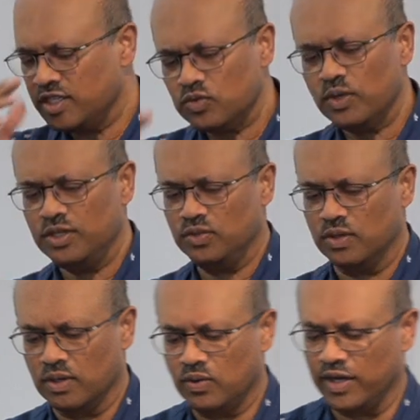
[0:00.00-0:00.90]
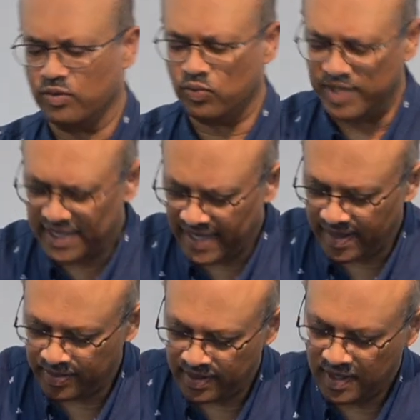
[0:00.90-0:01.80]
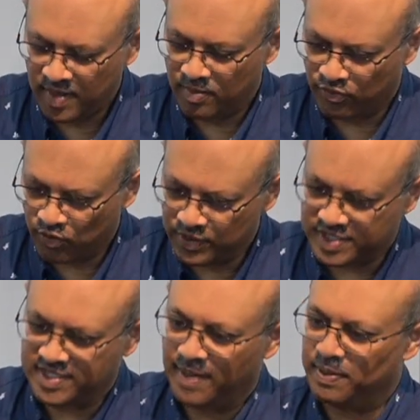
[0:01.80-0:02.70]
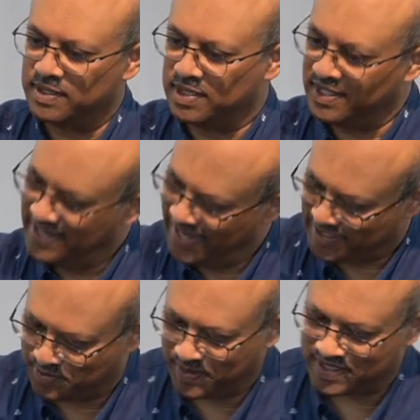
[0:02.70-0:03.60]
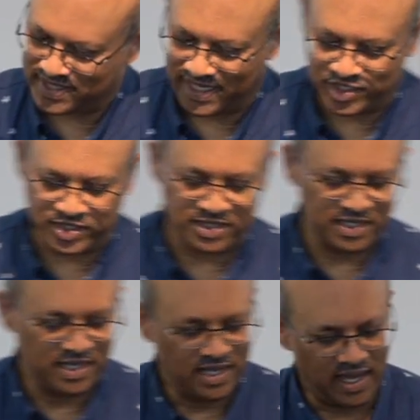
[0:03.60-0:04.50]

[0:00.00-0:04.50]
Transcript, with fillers: I just want to do a quick recap before we step into the next big section.